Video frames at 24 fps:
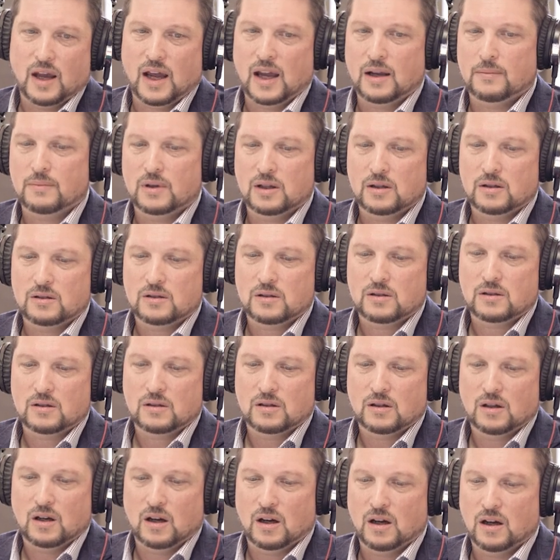Eight
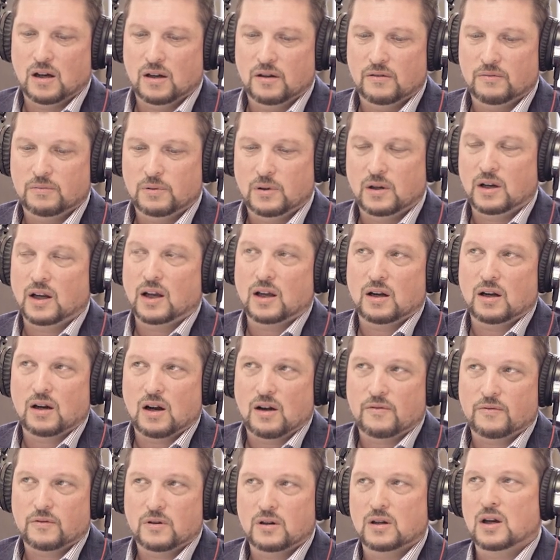months of putting an
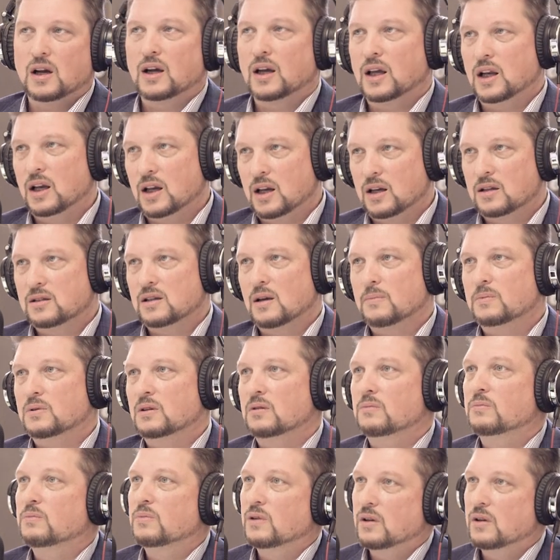offer, not getting accepted.